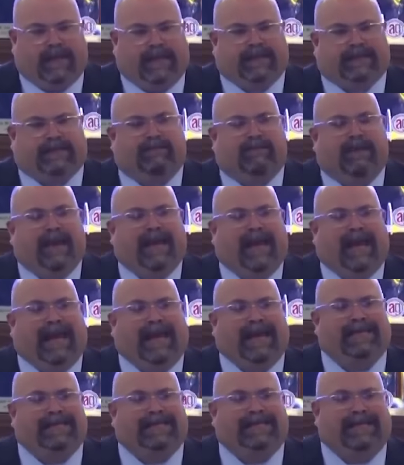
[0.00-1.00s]
It's May
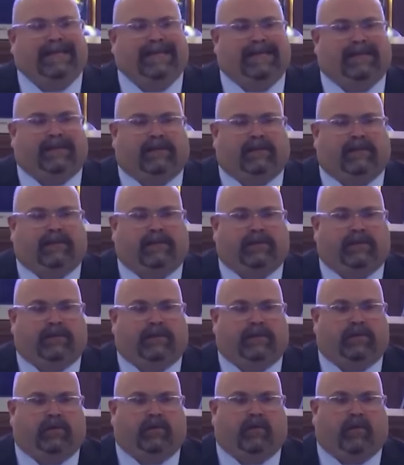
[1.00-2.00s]
18th,
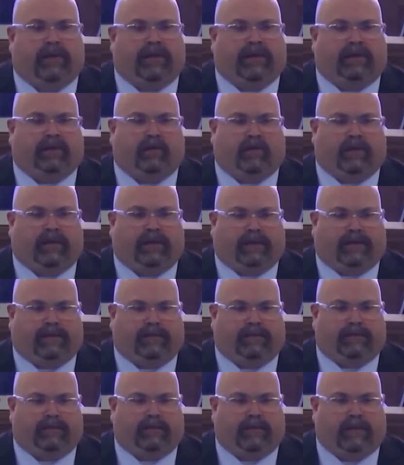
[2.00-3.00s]
2020,
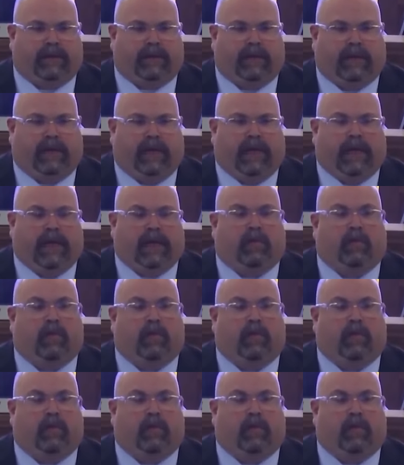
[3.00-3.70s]
and a